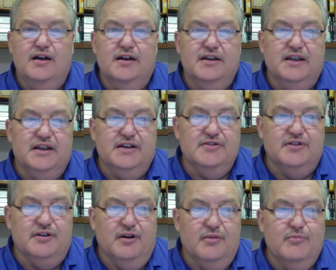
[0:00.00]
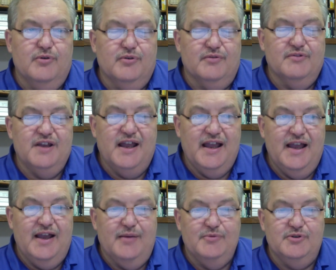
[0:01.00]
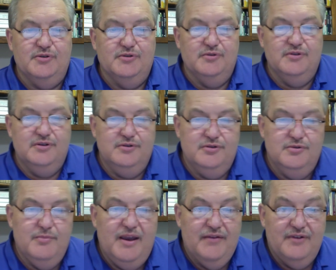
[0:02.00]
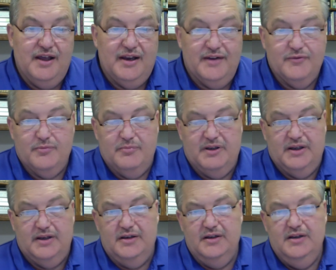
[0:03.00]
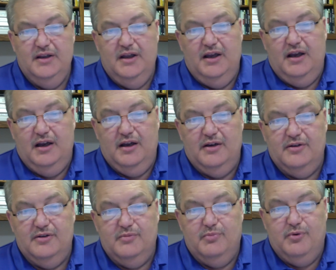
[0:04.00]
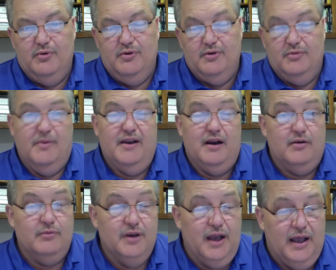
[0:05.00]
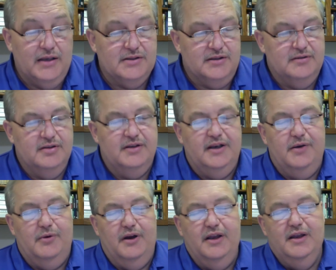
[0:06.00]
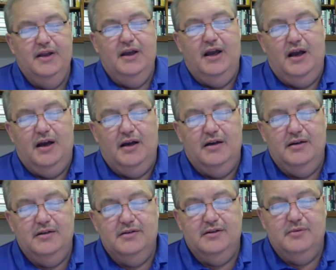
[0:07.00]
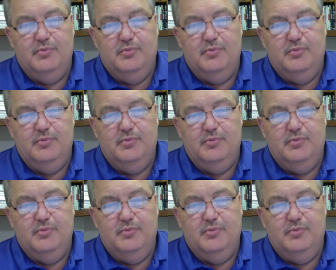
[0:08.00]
again, is the number of times you may have not ever been to the point, you may not realized it anyway, to the